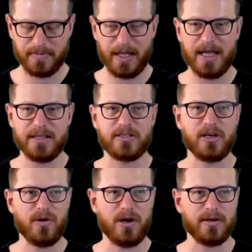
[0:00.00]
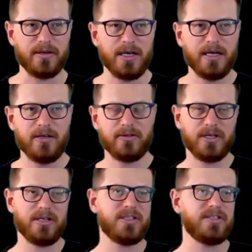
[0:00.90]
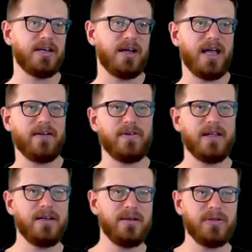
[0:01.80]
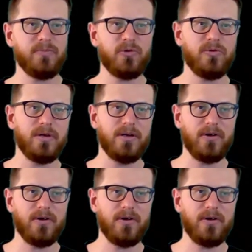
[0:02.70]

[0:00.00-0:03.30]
And so on. You'll notice that I have a little bit more